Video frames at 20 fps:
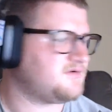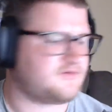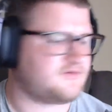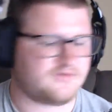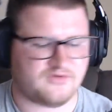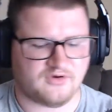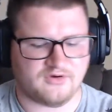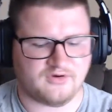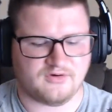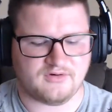
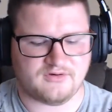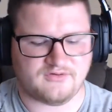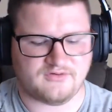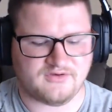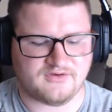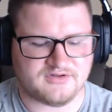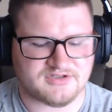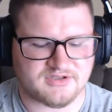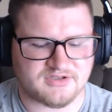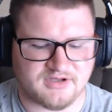So
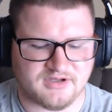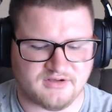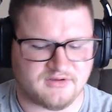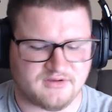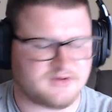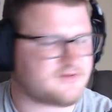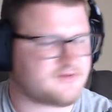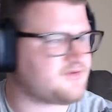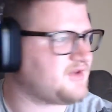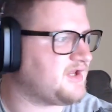essentially,
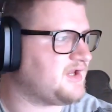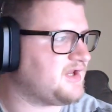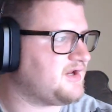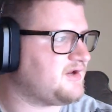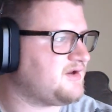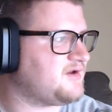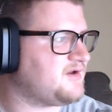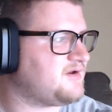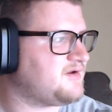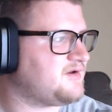it looks
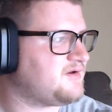like